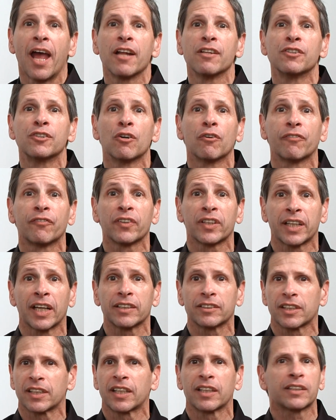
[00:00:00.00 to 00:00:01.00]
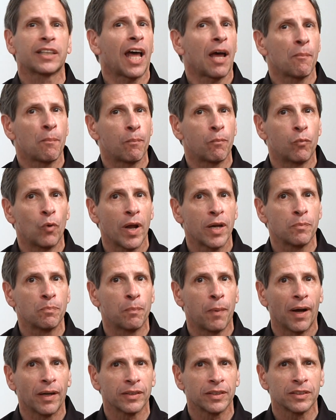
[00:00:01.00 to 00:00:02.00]
And don't forget to hit that red
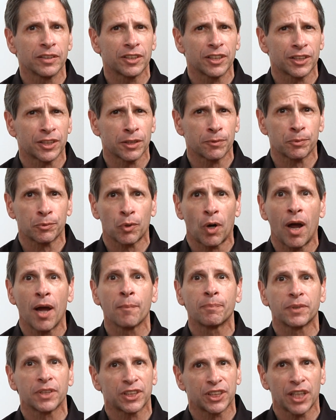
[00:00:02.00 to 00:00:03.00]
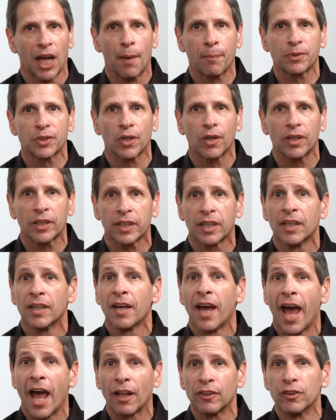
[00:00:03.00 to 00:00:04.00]
button to subscribe to Shop Talk
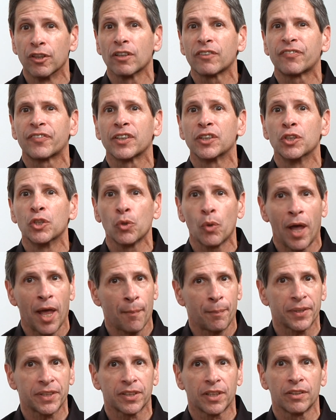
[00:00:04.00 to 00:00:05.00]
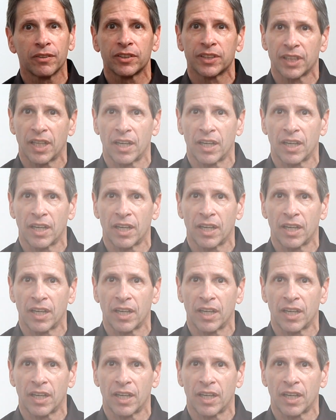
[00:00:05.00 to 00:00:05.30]
and look for new episodes